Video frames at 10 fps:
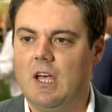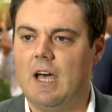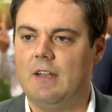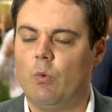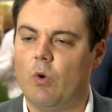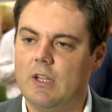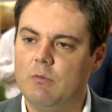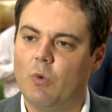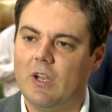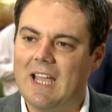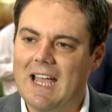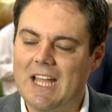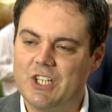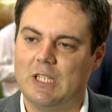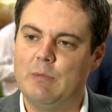And what it
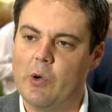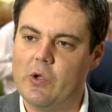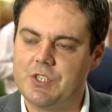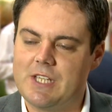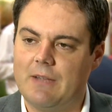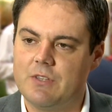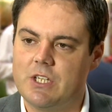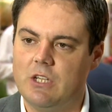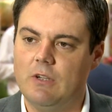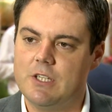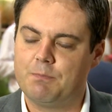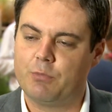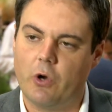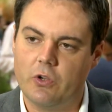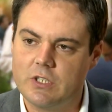actually boils down to is
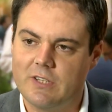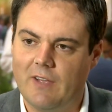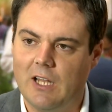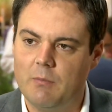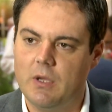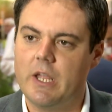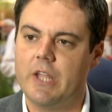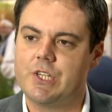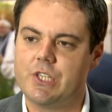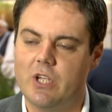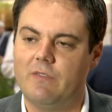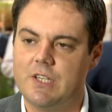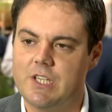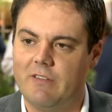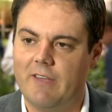product development and
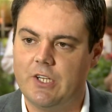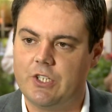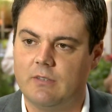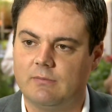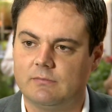service innovation.